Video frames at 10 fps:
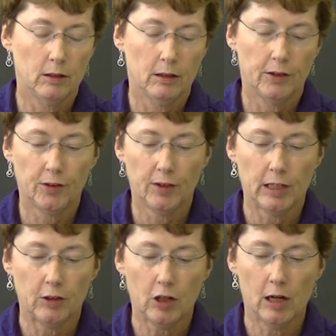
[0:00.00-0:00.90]
let's
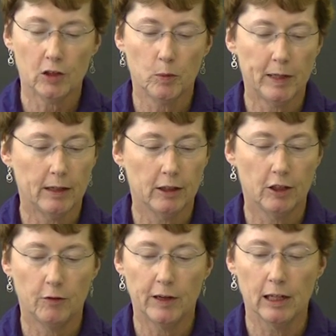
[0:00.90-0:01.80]
see, I talked about the
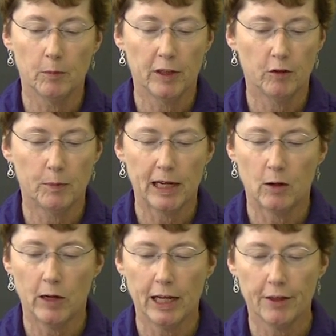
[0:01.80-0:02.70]
development of
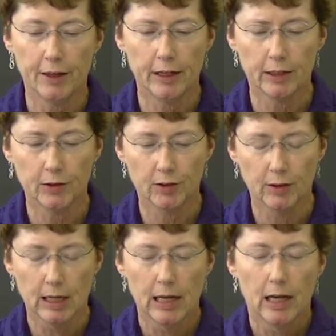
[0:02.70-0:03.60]
bioethics.
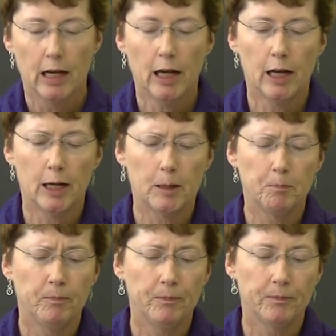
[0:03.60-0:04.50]
Um,